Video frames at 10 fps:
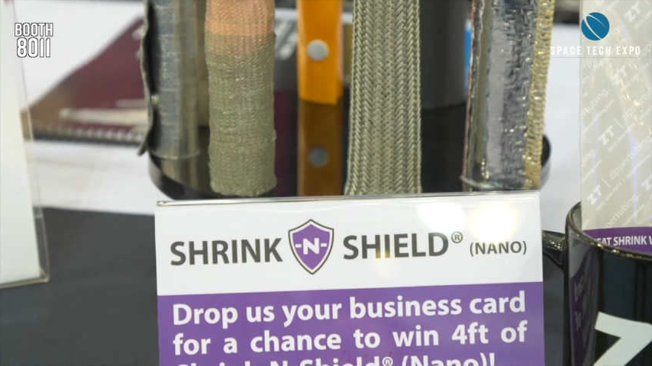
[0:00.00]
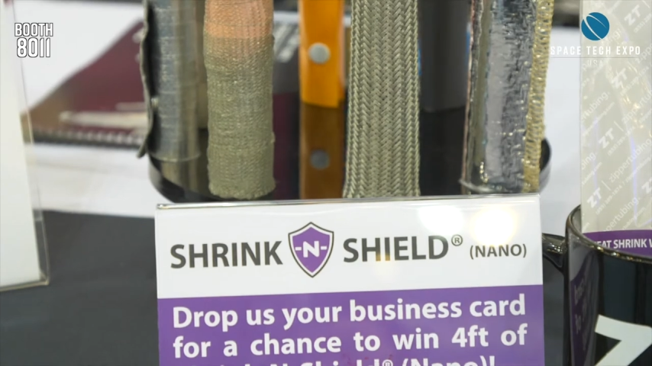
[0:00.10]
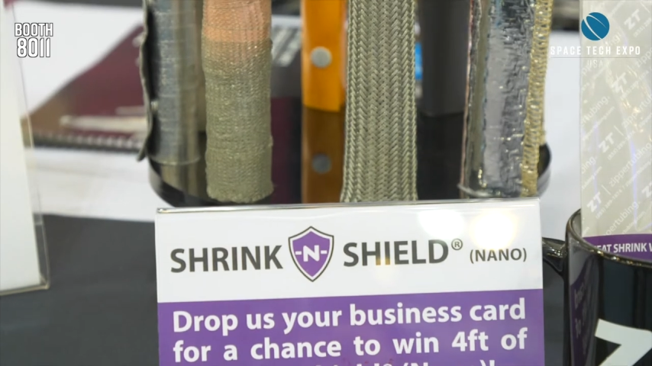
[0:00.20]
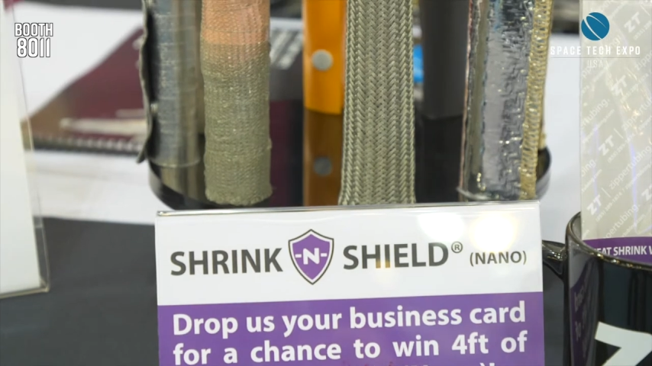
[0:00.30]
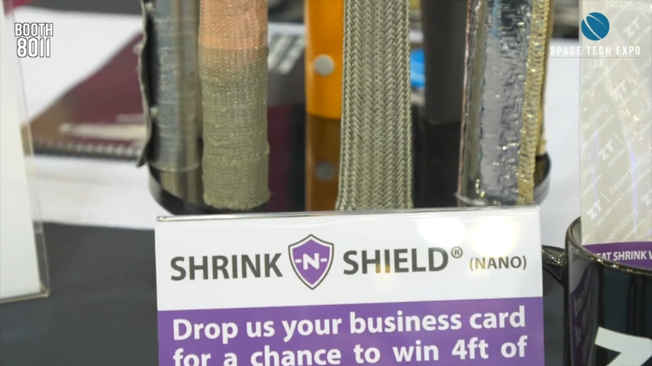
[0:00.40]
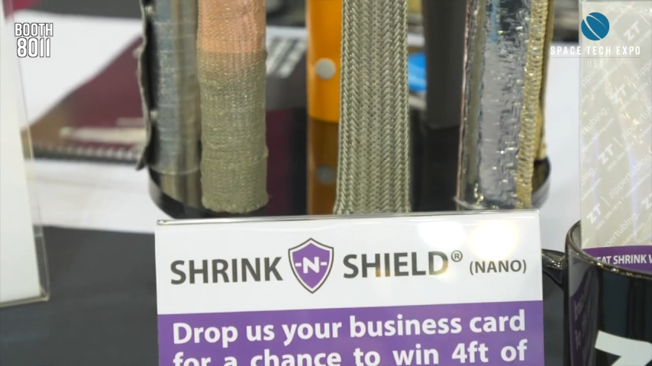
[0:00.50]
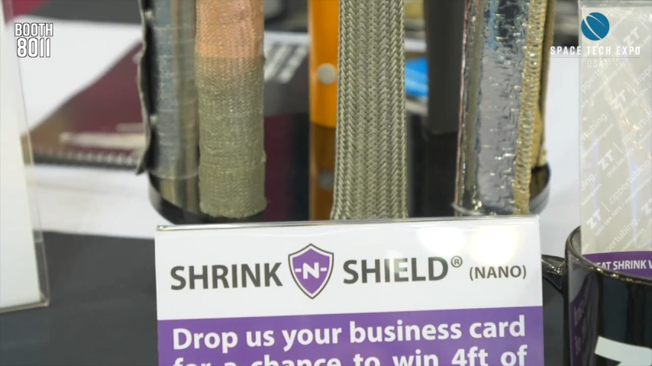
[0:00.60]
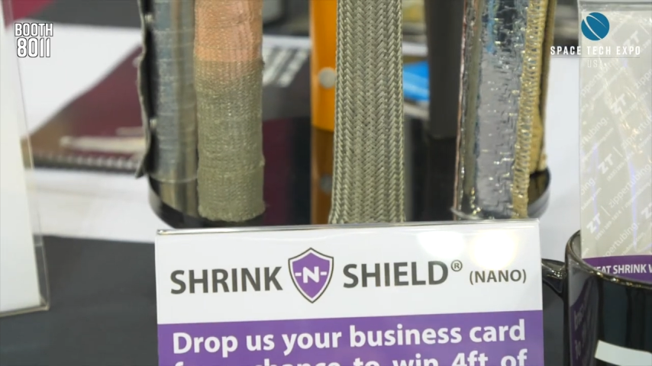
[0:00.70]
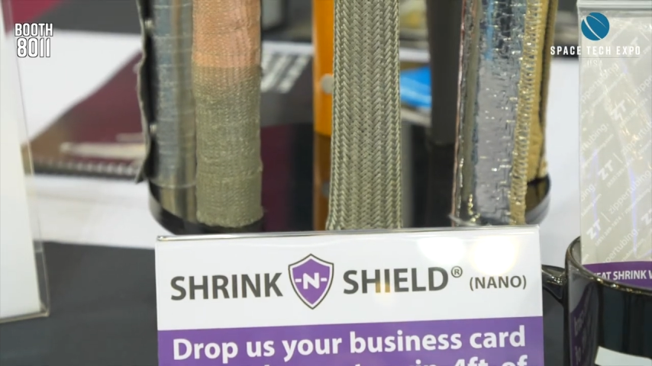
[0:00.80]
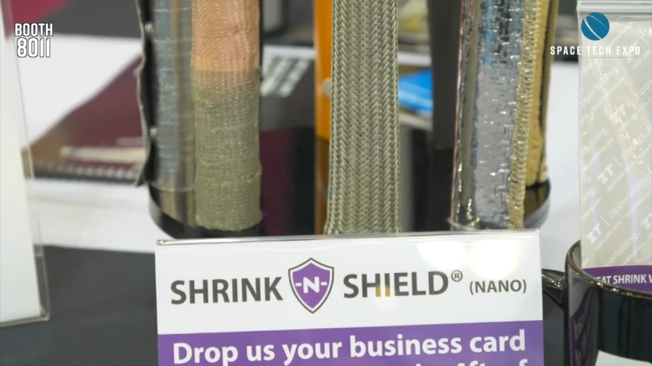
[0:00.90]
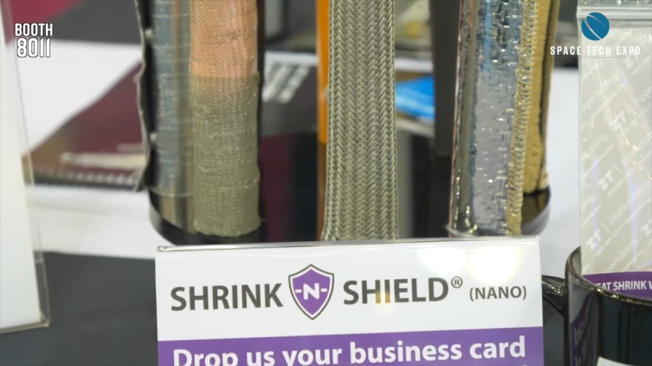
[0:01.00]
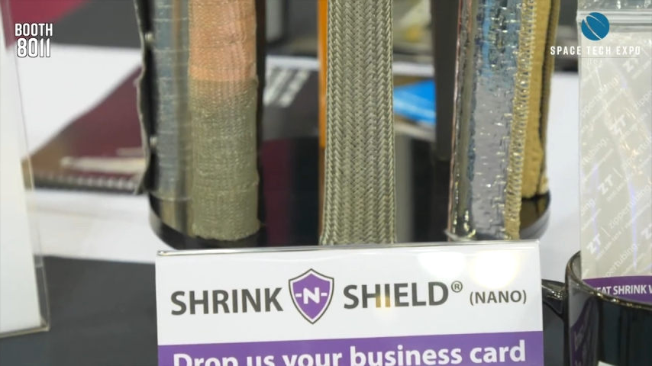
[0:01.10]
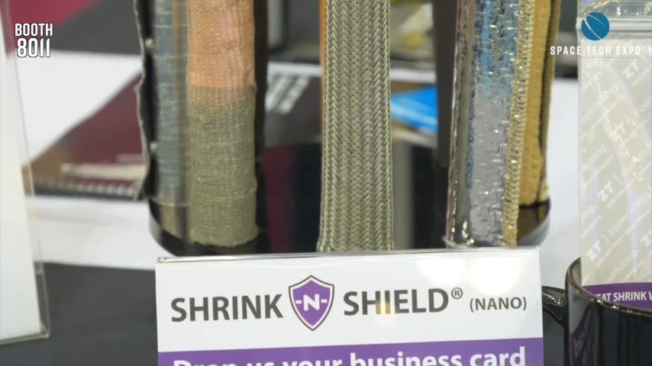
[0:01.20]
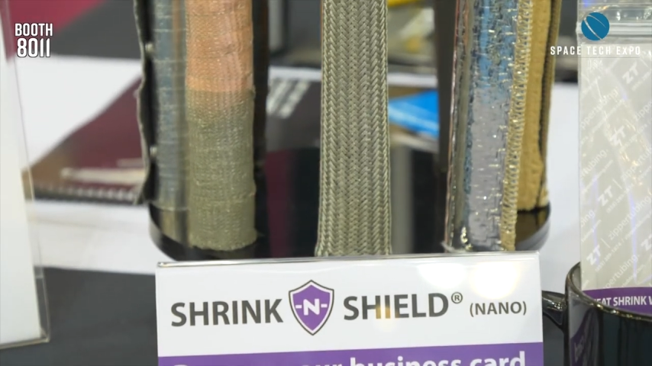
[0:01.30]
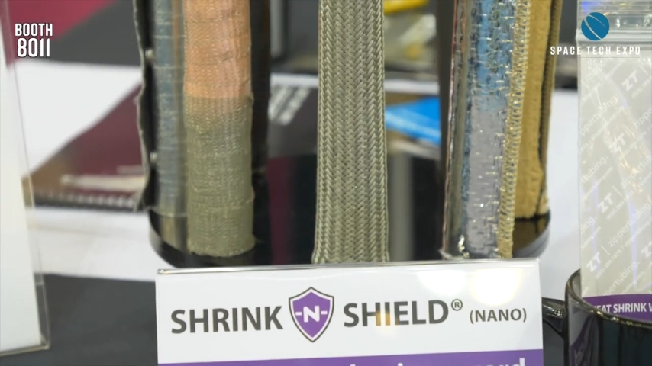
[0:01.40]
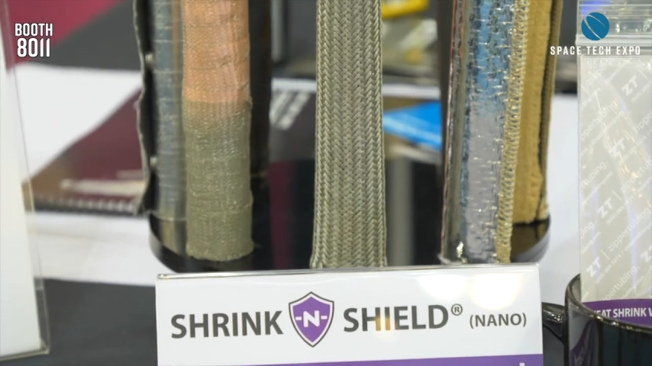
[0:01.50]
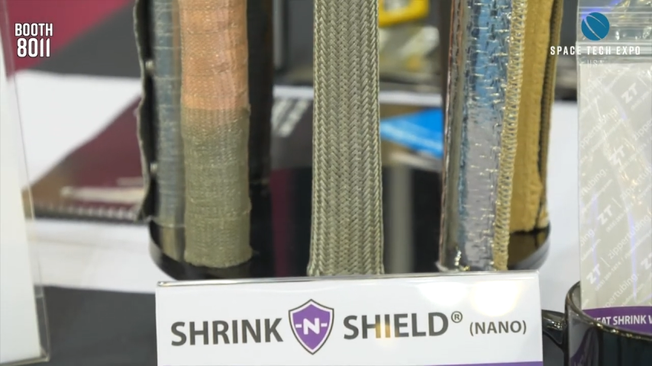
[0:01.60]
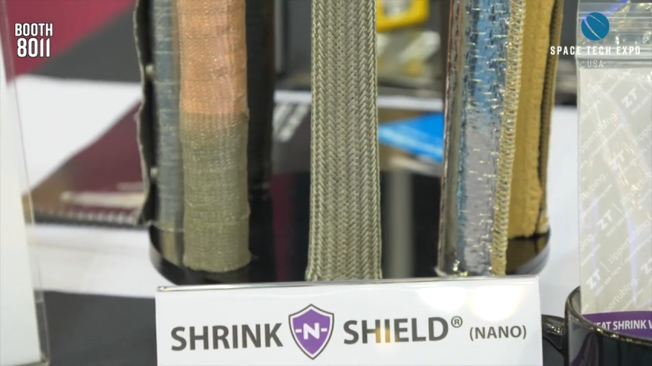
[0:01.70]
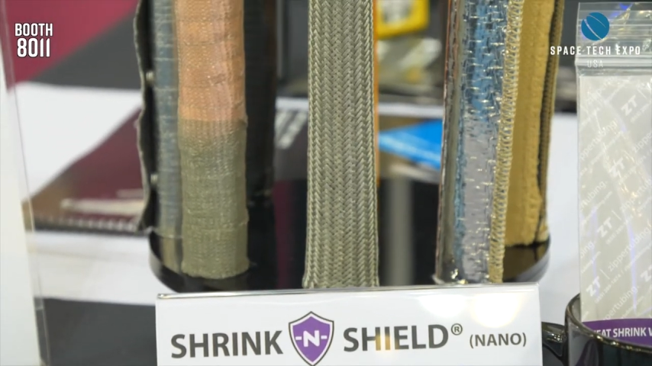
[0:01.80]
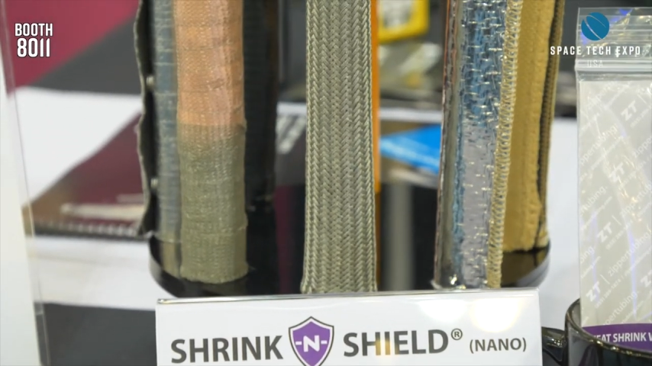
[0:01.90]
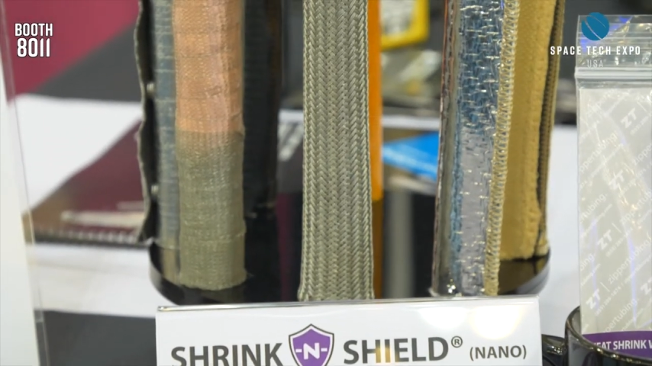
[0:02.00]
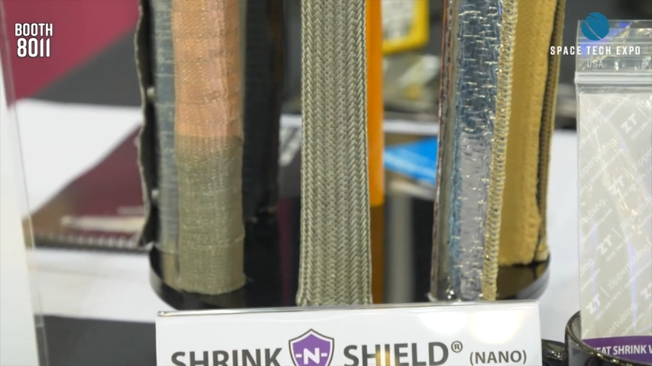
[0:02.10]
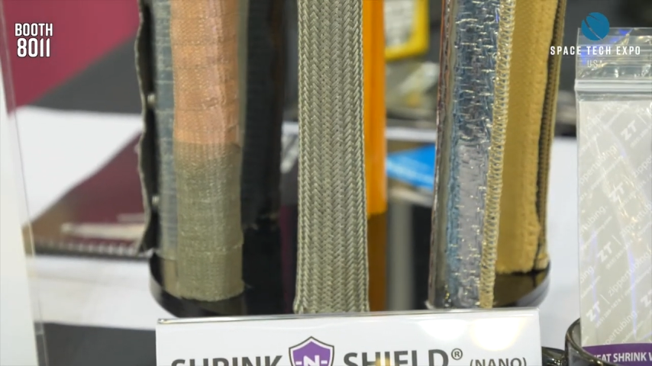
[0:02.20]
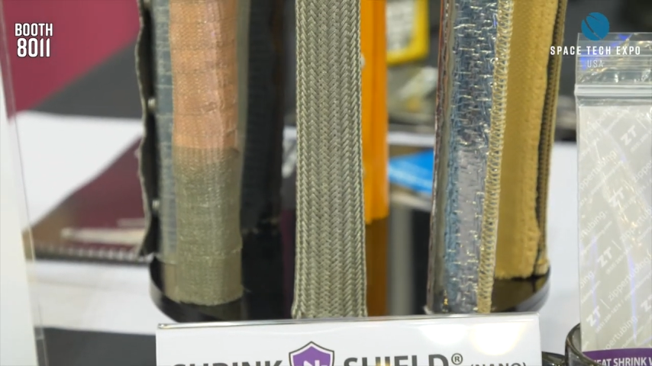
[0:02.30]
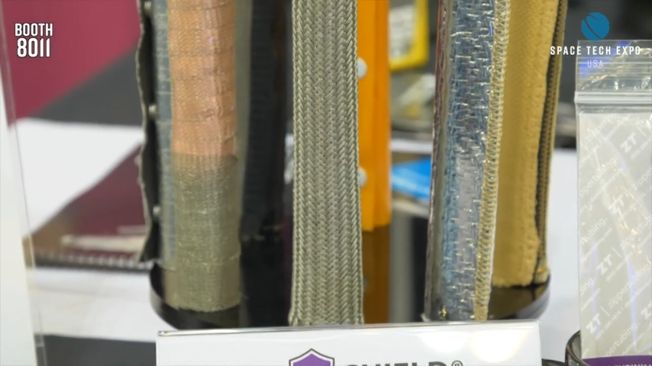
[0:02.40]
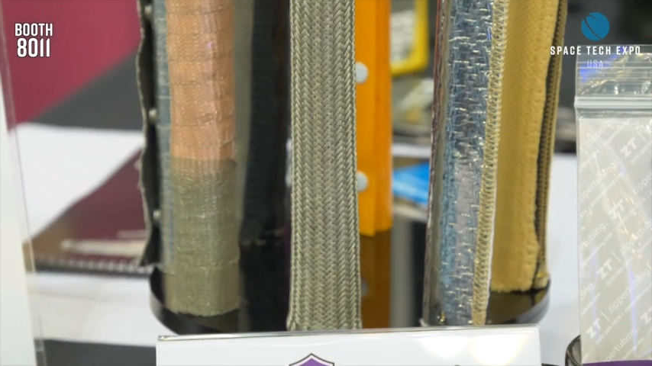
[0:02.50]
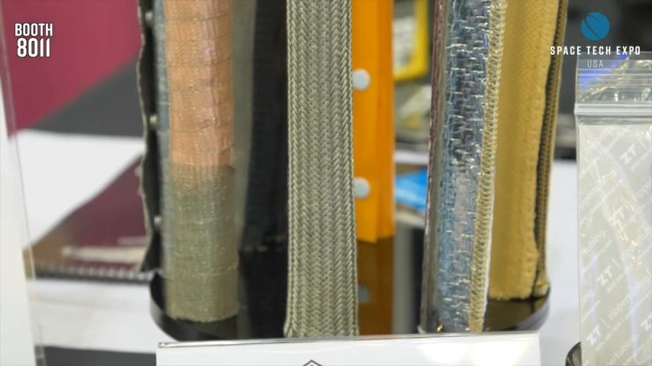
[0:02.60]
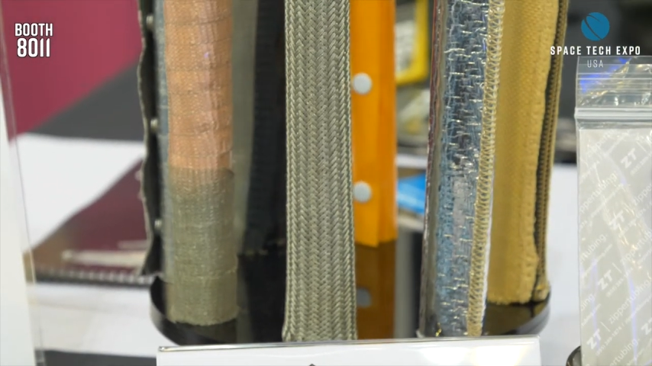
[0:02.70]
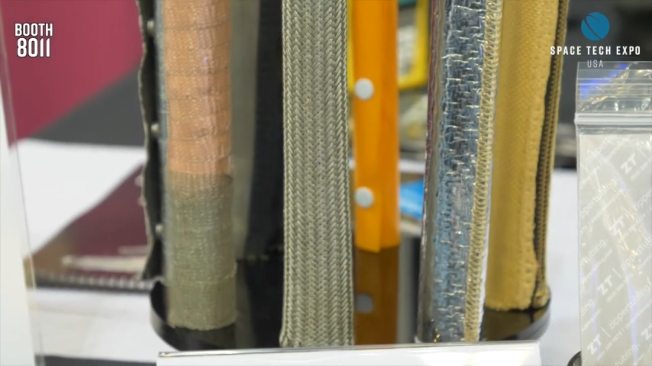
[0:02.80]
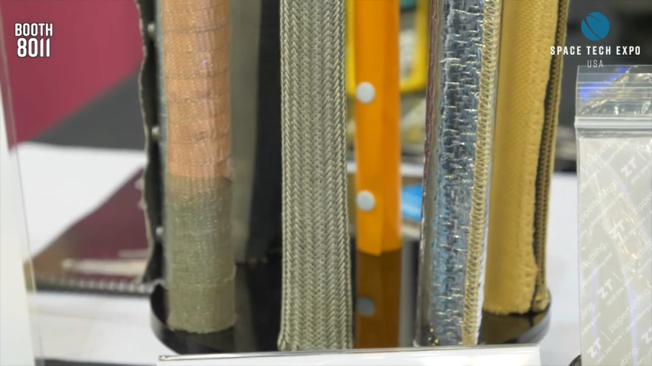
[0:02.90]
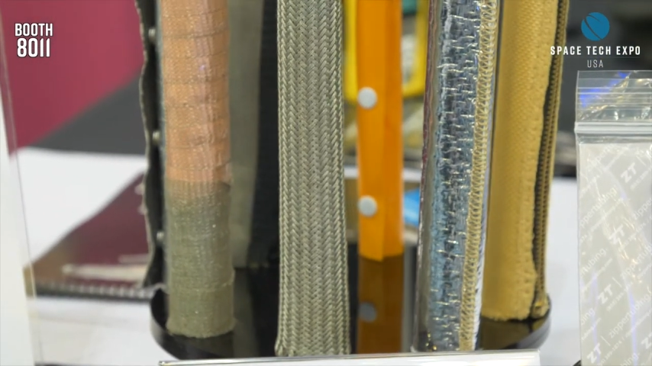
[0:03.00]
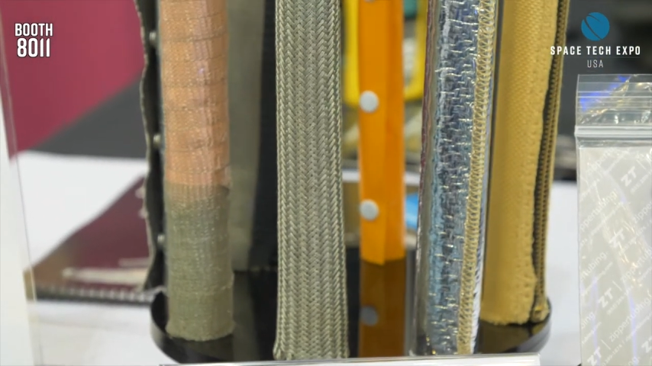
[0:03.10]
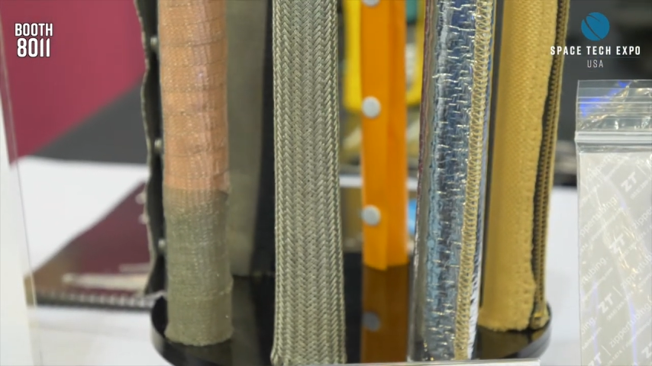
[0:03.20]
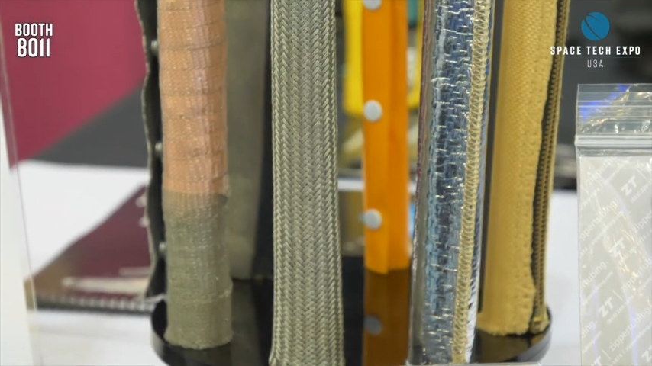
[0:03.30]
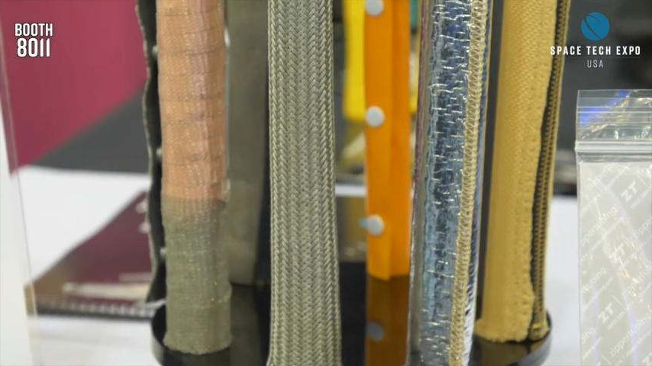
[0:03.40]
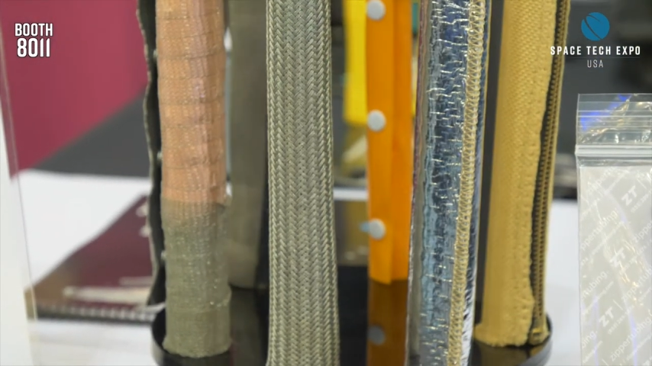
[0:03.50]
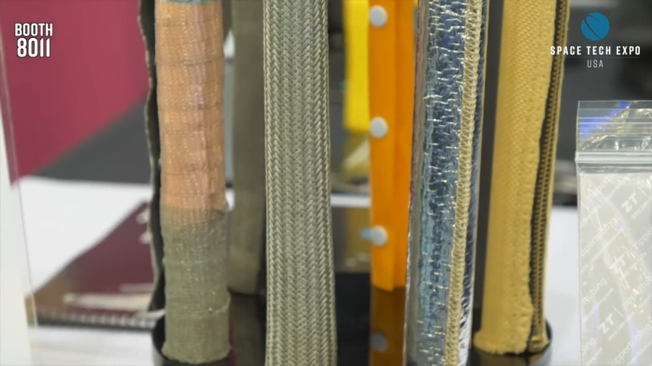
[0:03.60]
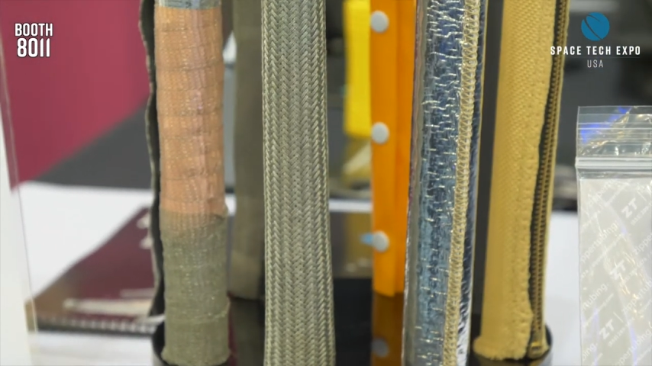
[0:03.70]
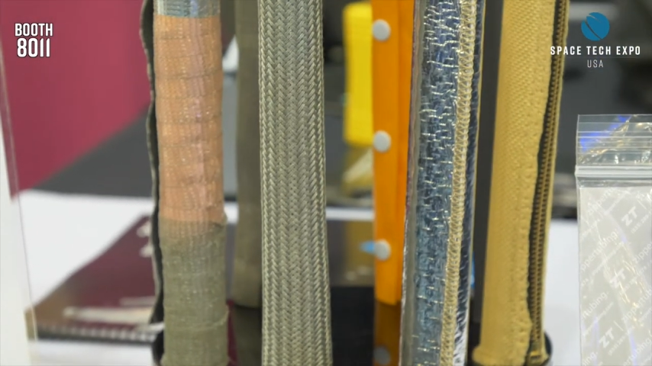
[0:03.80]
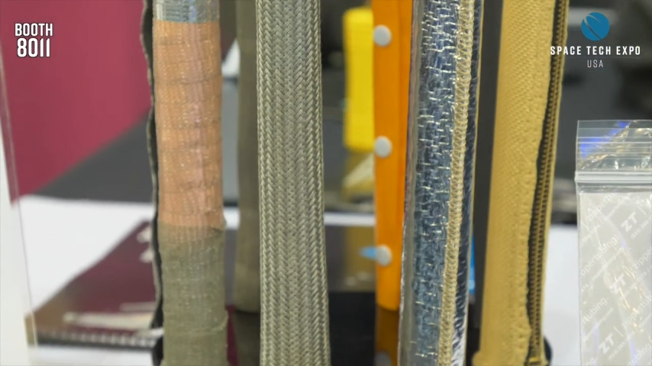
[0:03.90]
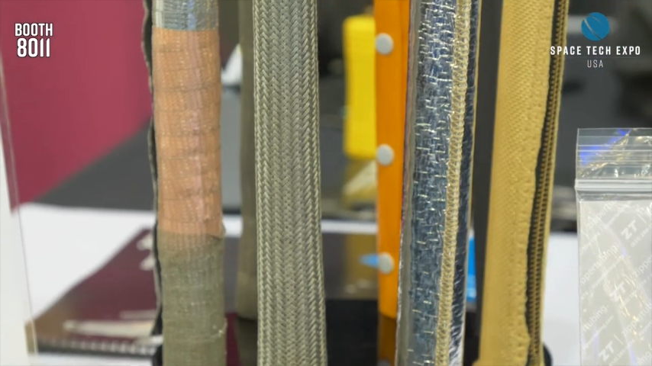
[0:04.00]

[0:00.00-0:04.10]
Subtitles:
(no speaker visible)